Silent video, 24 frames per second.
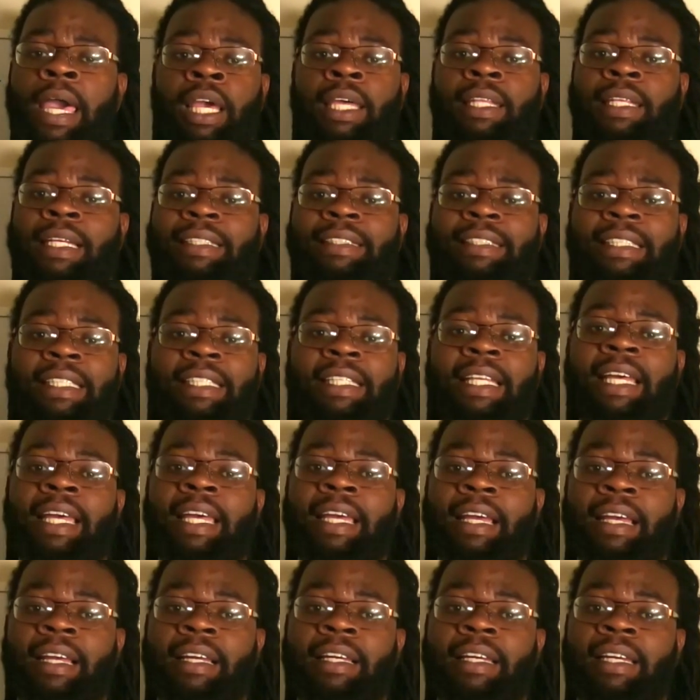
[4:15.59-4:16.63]
And I see
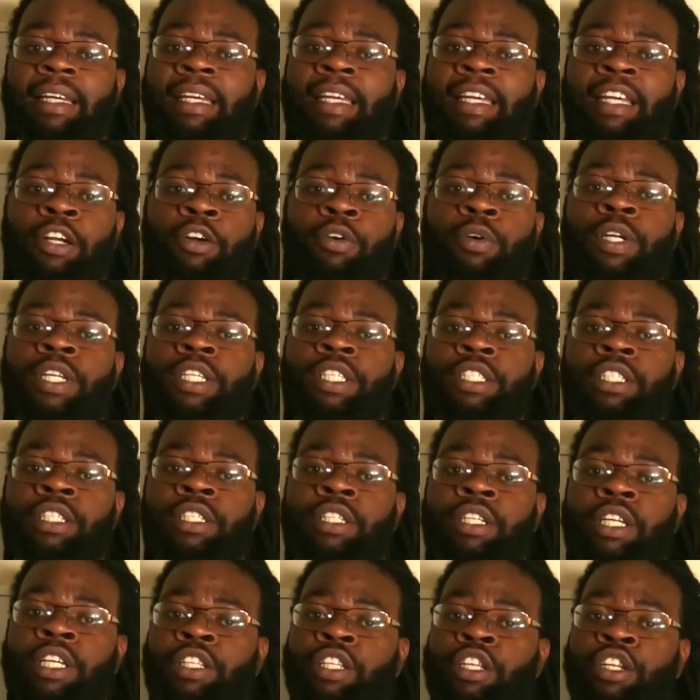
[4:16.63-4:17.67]
that
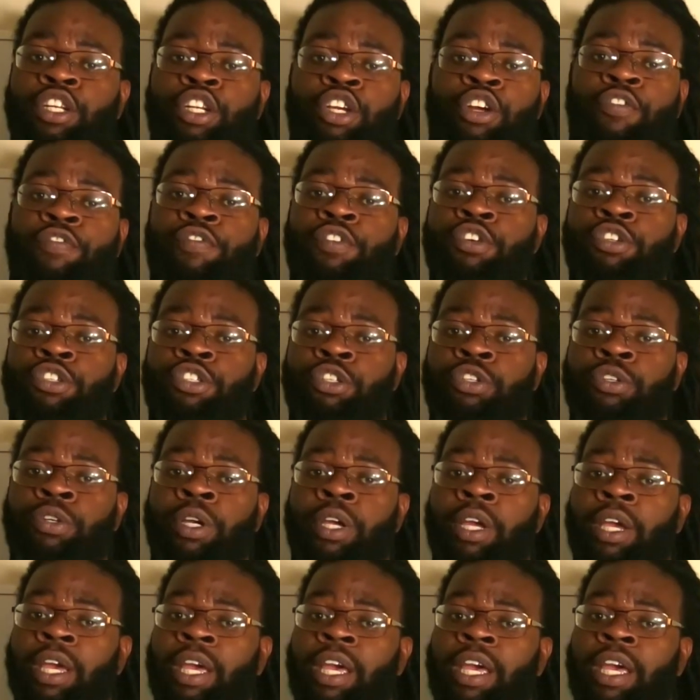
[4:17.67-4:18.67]
increasing in the near future